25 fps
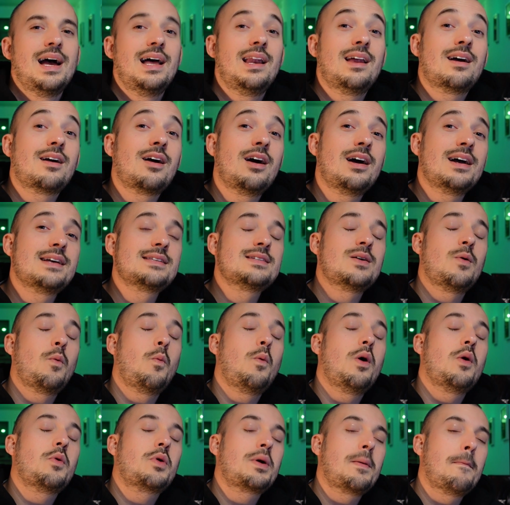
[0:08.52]
Hello guys and
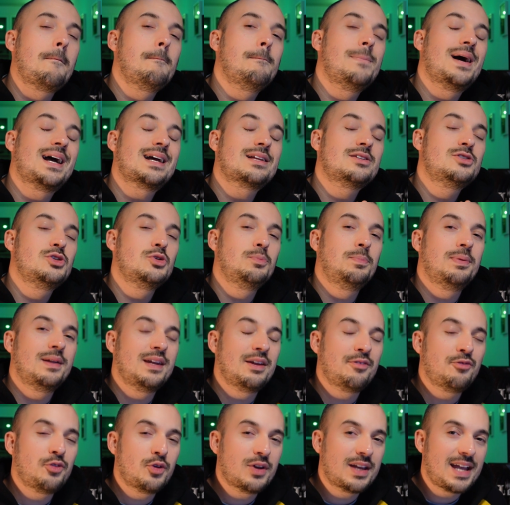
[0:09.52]
welcome back to
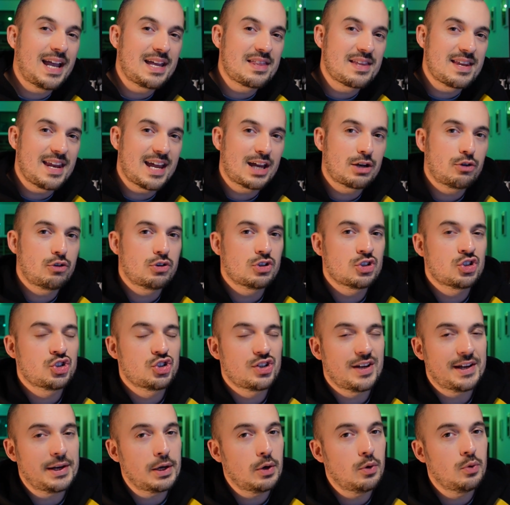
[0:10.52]
Planet 40k, the Necron's
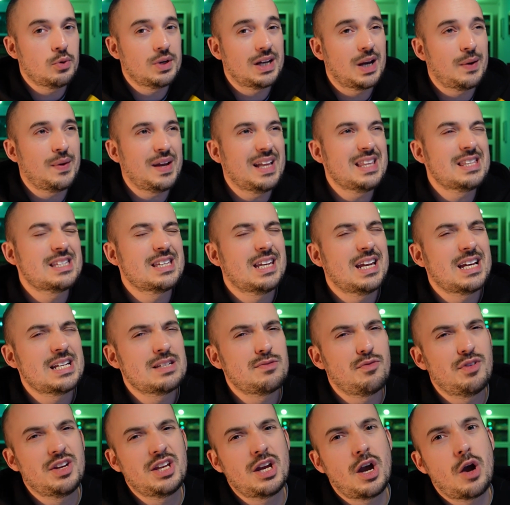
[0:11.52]
channel. Now in today's
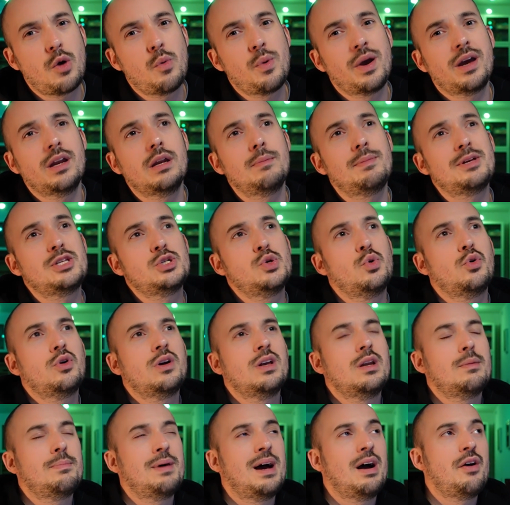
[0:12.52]
video we're going to be
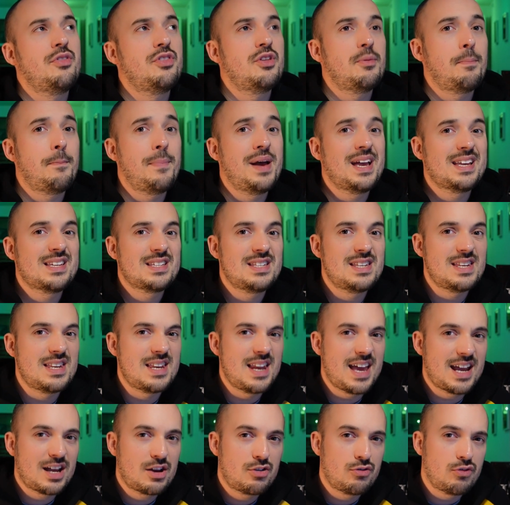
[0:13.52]
talking about the best
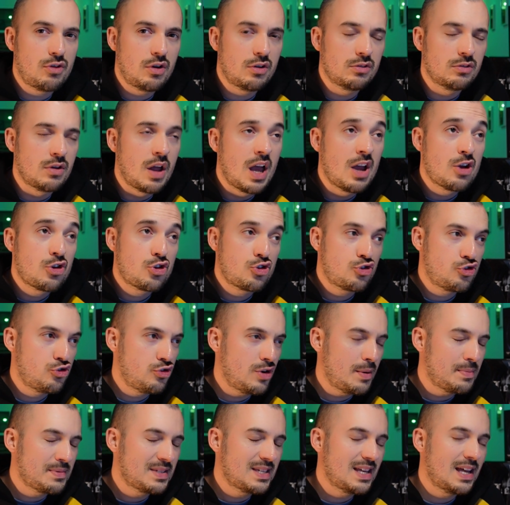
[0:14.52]
Necron
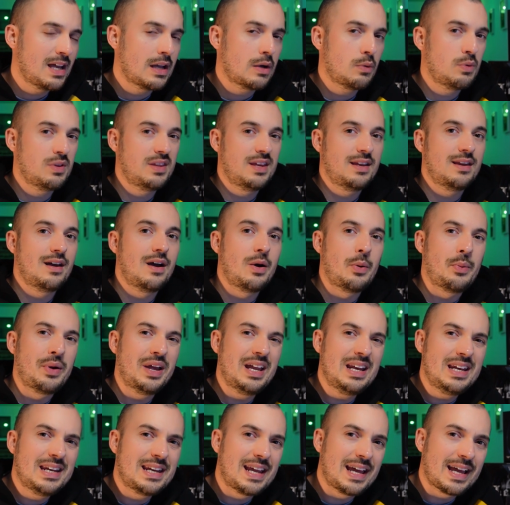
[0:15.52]
Cryptek within our
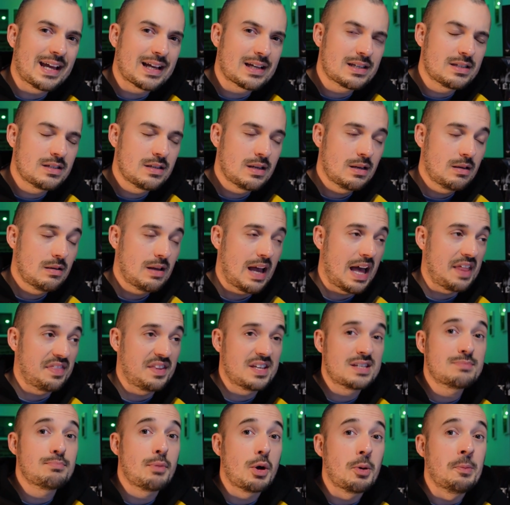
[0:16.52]
index at
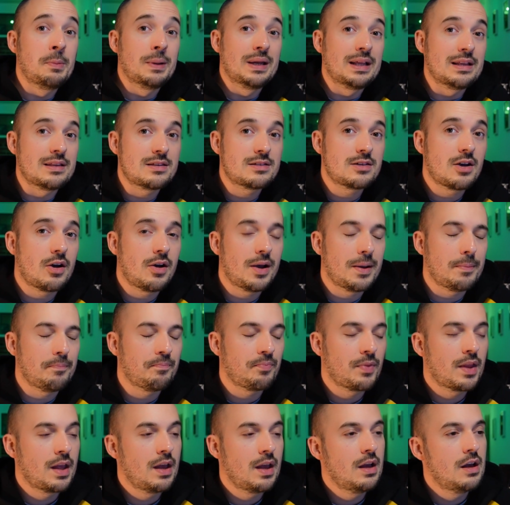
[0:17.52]
this moment in time.
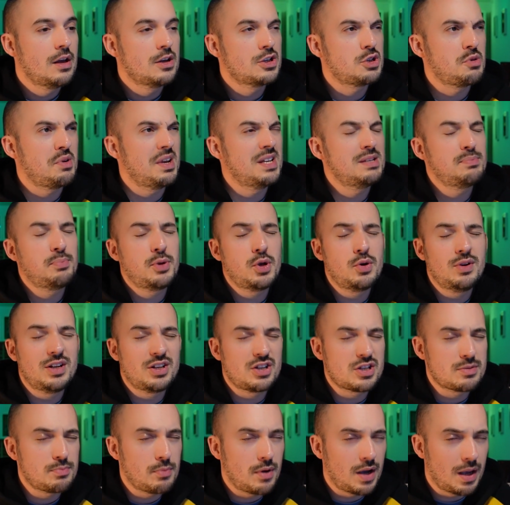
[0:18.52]
So it is purely
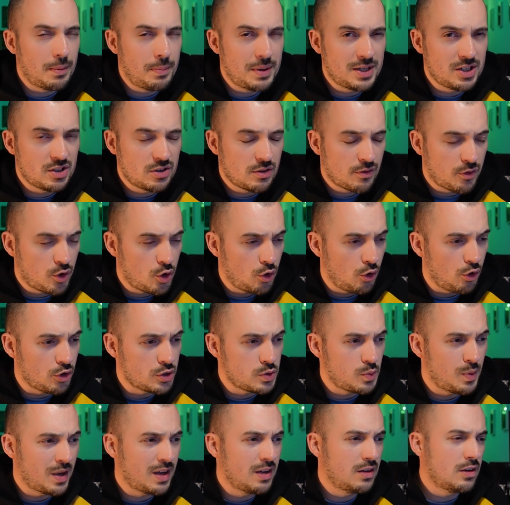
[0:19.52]
just my opinion of
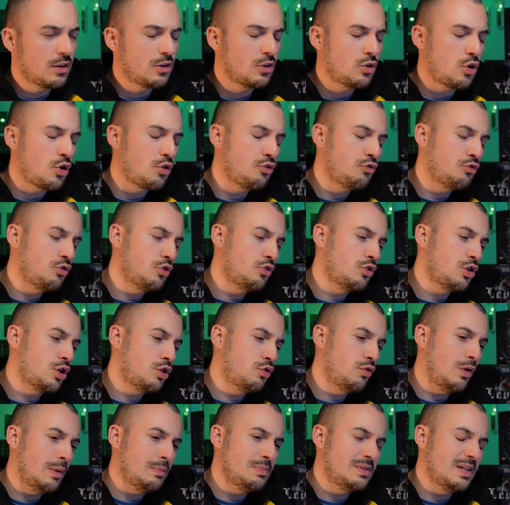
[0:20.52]
course, we're going to go through the
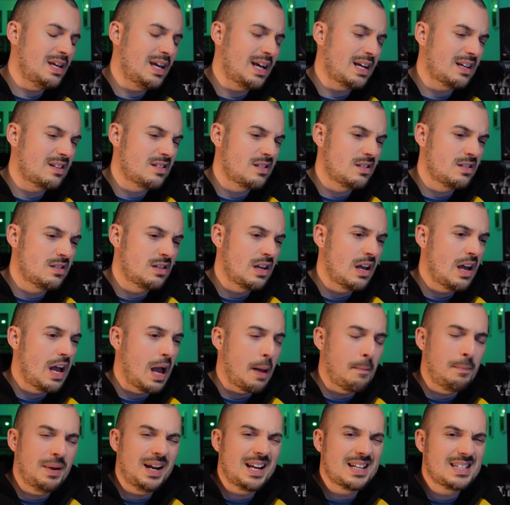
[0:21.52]
Cryptek's
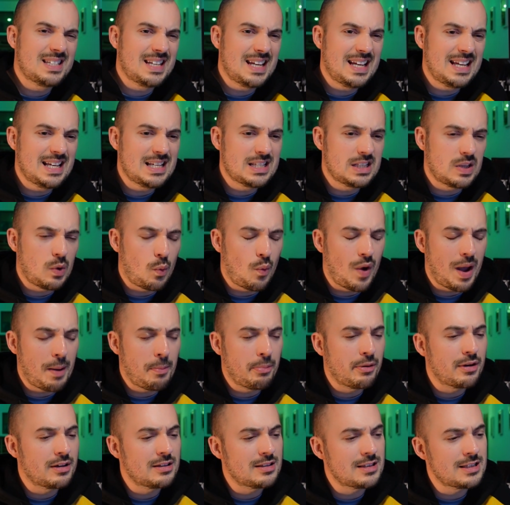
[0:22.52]
abilities, the
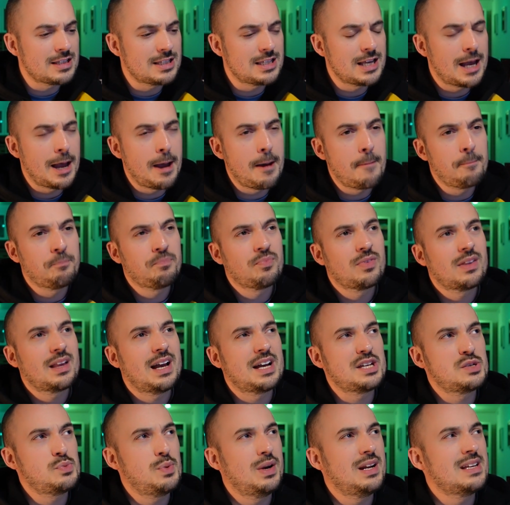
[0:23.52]
weapons,
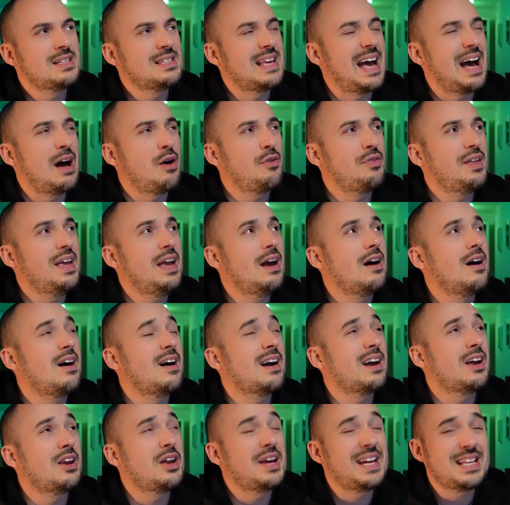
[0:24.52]
as well as how they are
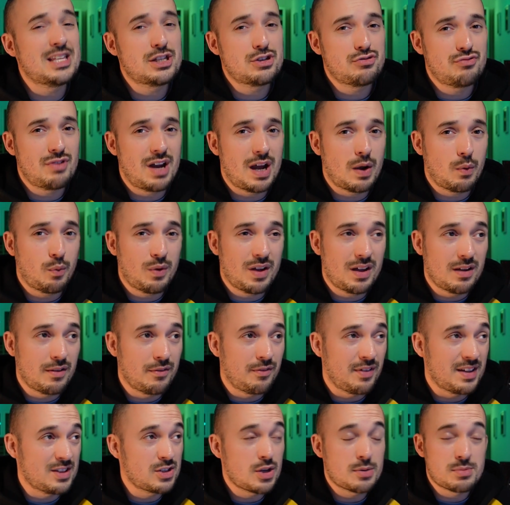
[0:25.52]
going to interact
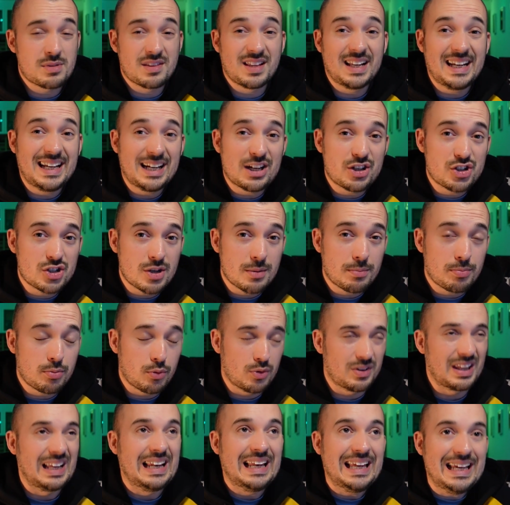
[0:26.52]
with in terms of the leadership
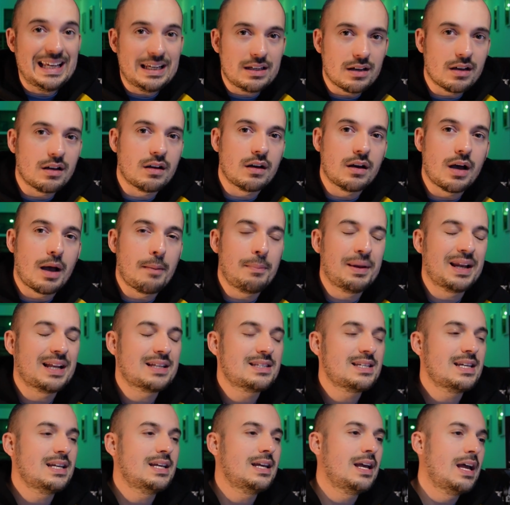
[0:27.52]
or the leader
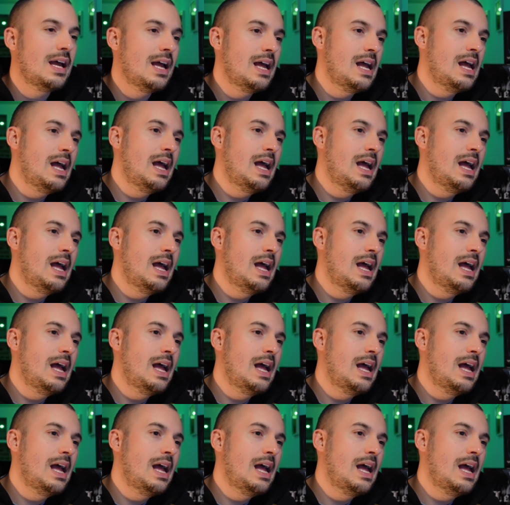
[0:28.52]
ability.